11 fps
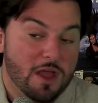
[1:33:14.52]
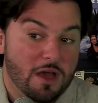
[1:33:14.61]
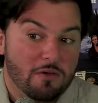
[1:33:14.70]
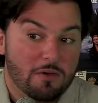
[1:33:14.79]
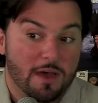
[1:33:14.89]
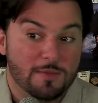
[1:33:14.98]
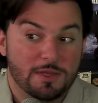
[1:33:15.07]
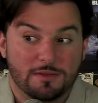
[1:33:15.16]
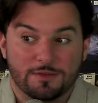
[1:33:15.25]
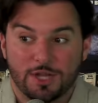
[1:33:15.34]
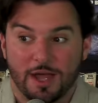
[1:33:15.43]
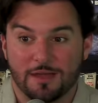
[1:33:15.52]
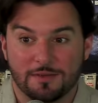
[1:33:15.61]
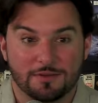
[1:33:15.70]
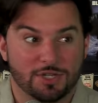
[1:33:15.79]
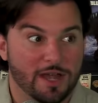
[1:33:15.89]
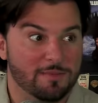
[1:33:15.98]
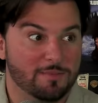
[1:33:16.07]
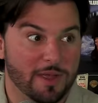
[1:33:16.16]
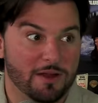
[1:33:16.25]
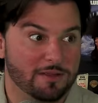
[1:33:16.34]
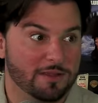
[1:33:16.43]
No, I mean, Giant
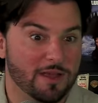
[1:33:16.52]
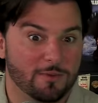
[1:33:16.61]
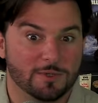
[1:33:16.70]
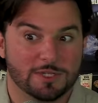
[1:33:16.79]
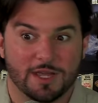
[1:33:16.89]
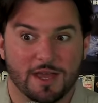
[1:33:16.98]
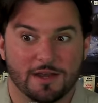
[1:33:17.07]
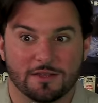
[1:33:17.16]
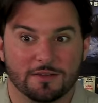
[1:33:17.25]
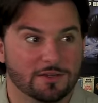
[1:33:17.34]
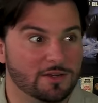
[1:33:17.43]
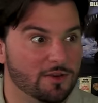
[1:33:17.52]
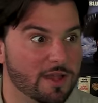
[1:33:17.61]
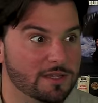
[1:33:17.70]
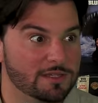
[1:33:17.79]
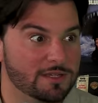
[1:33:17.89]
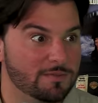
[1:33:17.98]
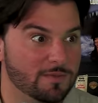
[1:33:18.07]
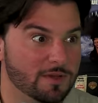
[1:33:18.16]
Bear at the end was kind of crazy,